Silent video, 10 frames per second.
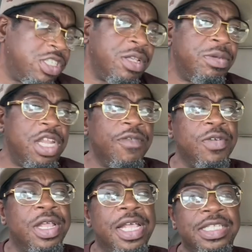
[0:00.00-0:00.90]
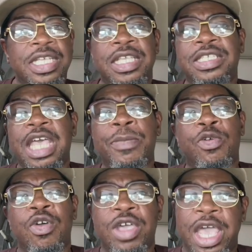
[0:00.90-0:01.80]
something different. I seen salmon
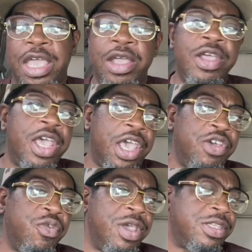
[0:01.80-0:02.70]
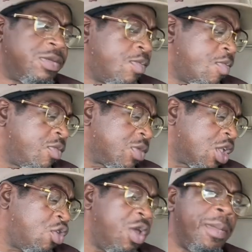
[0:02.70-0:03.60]
croquet and grits,
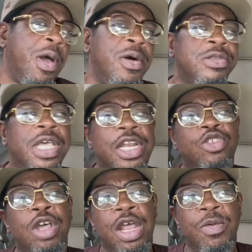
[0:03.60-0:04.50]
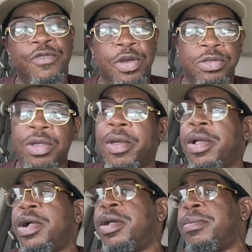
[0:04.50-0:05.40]
grit balls. So I had to try that one first.
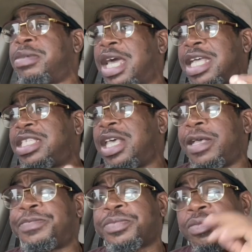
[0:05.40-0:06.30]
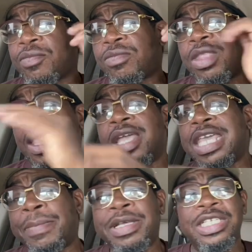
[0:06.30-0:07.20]
But like I said,
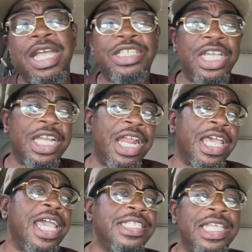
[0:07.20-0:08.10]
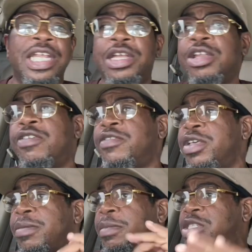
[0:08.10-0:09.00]
I make sure y'all check it out. I can't say that enough.
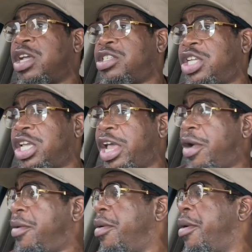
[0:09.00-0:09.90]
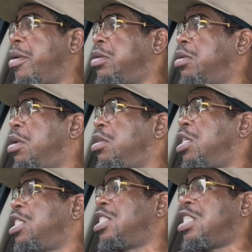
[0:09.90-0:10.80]
Make sure y'all check it out.
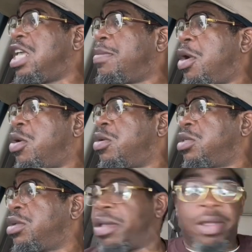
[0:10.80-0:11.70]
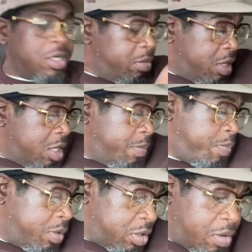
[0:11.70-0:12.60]
It's Debo's. I get a
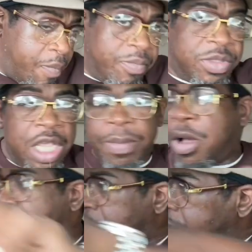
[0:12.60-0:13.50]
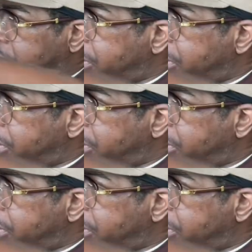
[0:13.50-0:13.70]
Debo's